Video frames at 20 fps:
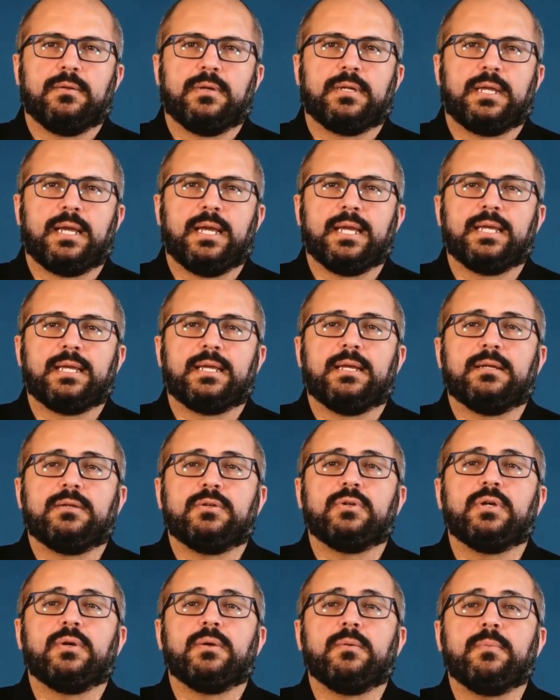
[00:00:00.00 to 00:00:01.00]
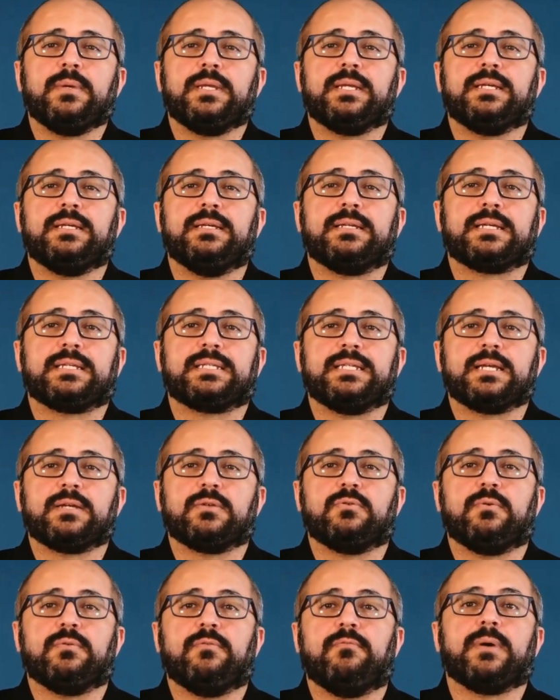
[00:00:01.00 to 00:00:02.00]
Today, Germany is the
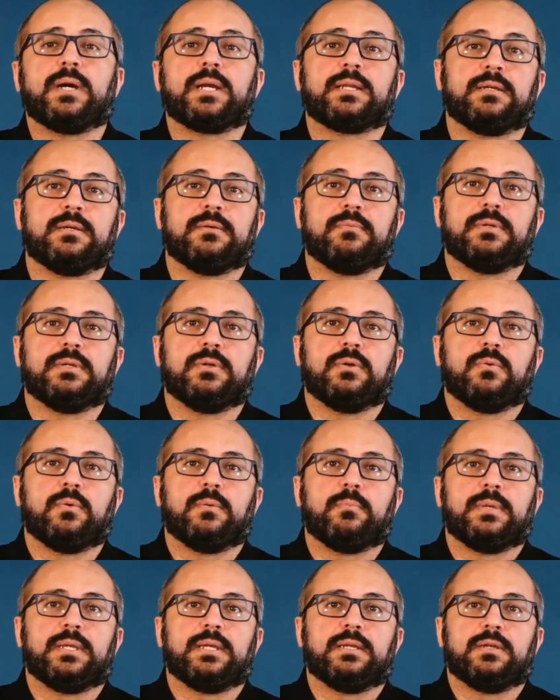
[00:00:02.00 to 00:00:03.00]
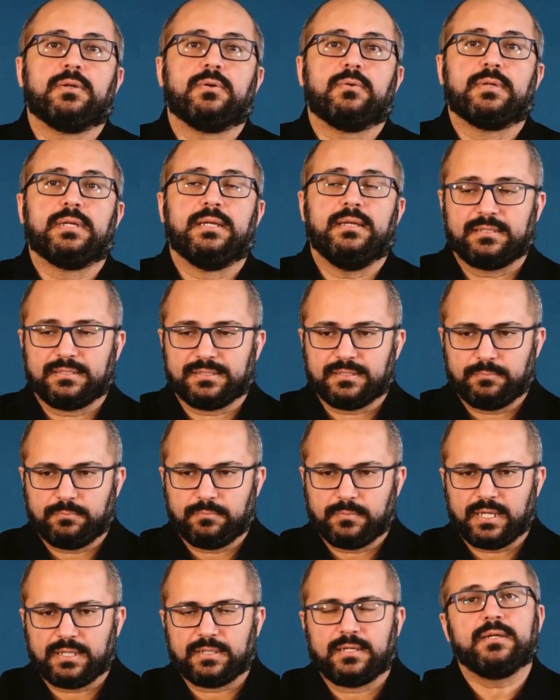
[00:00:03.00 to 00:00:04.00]
central father of the European Union, the
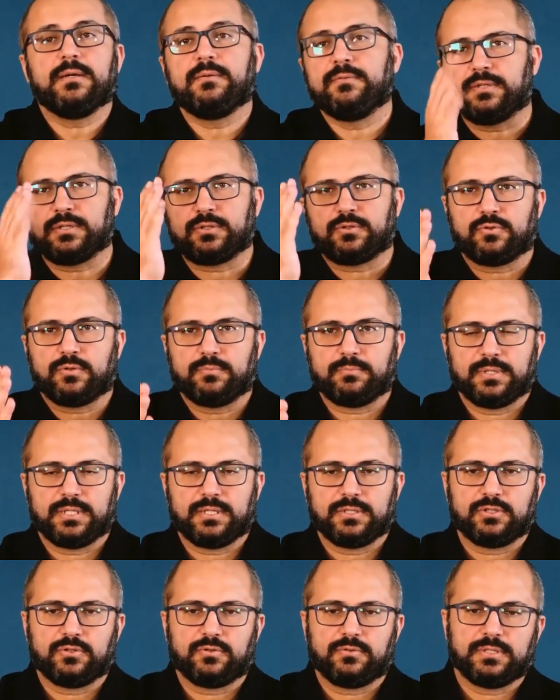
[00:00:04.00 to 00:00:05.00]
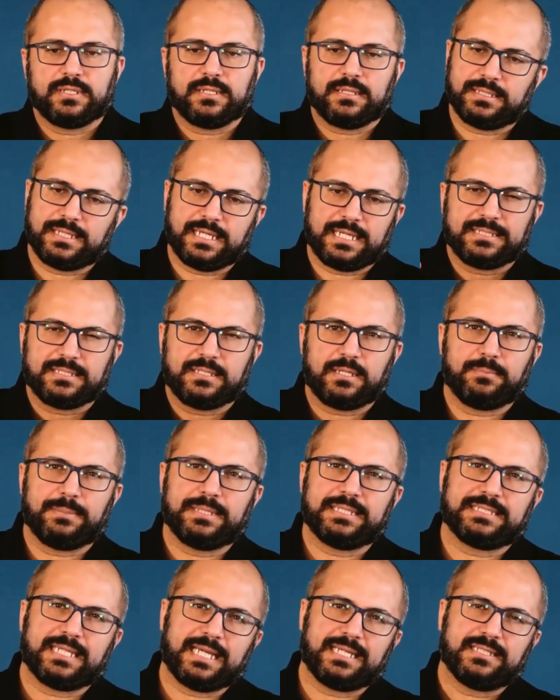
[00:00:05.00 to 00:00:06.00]
mother of the European Union. Let's not be
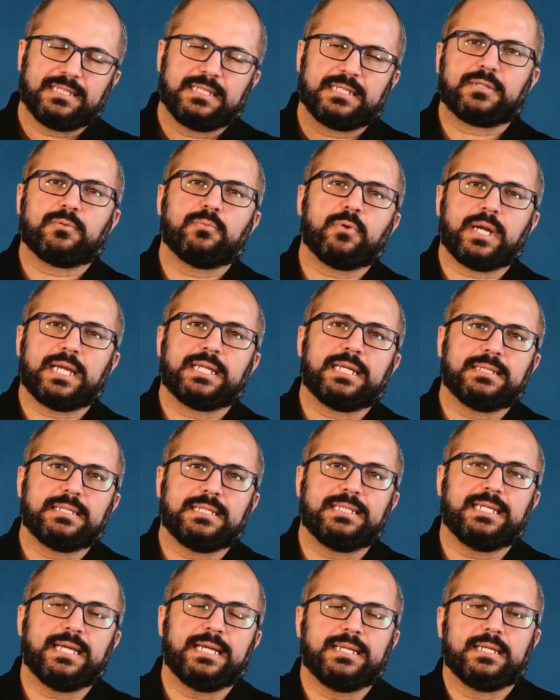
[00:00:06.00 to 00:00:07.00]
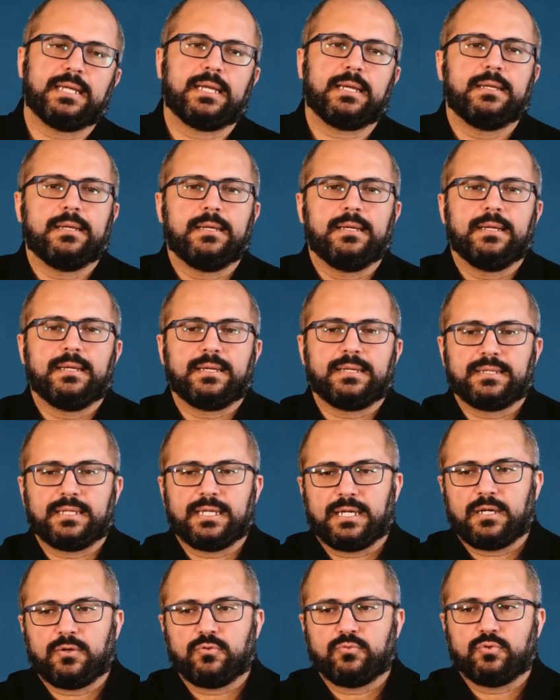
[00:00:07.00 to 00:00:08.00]
sexist, right at the center.
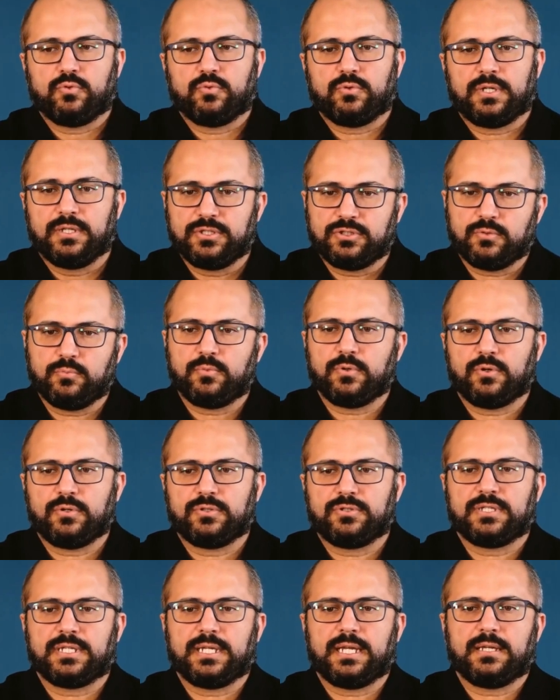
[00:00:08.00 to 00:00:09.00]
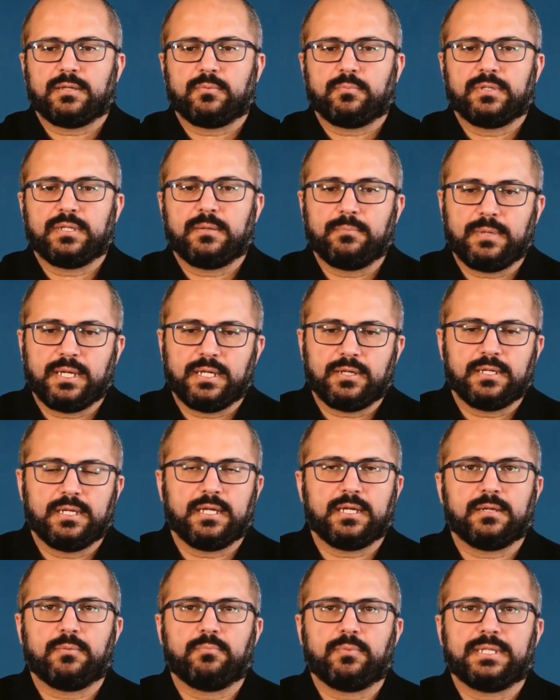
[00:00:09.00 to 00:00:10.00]
They are ruling the world together with
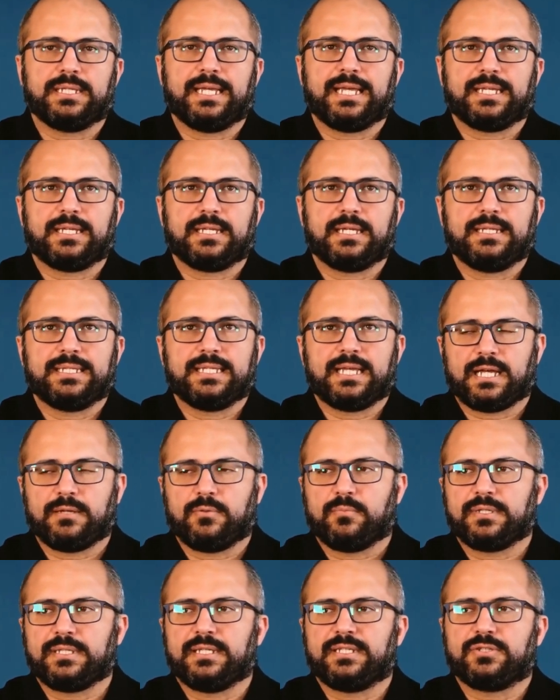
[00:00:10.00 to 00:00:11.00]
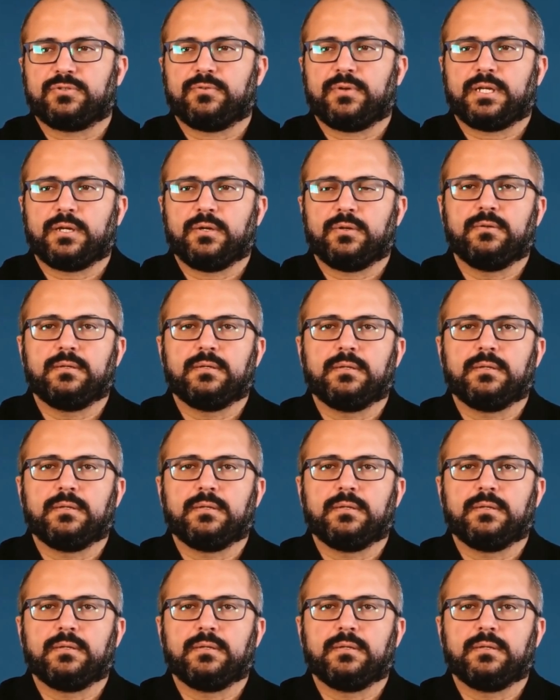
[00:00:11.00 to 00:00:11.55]
America, with England, and with Israel.